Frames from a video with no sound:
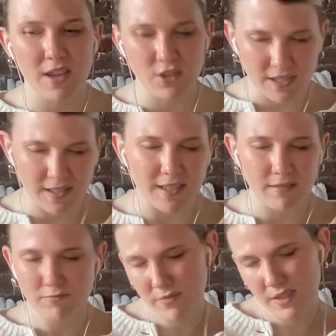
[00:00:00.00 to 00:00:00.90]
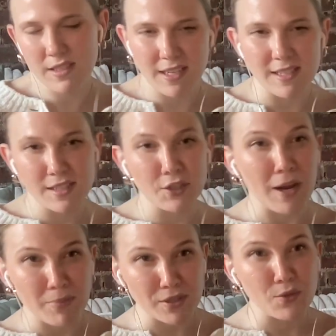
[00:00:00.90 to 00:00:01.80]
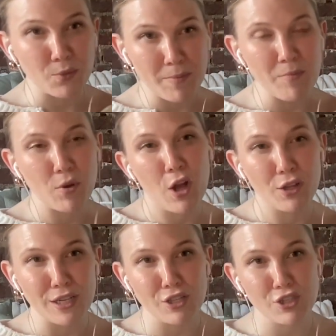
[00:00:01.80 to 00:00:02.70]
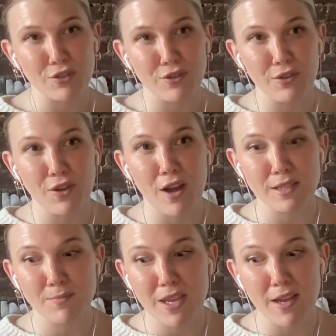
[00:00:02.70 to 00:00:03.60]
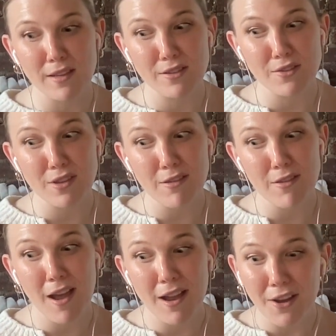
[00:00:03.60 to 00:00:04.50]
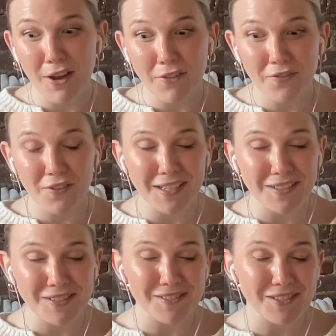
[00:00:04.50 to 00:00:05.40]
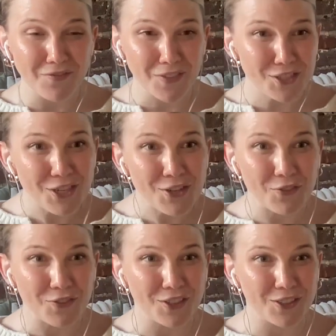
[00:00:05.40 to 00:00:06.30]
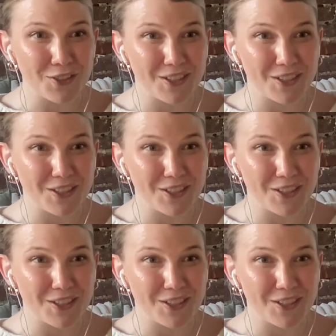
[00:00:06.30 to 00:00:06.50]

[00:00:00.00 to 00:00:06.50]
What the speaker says: a Jason to consider episode where people called in and shared their thoughts, because there's a lot of like division over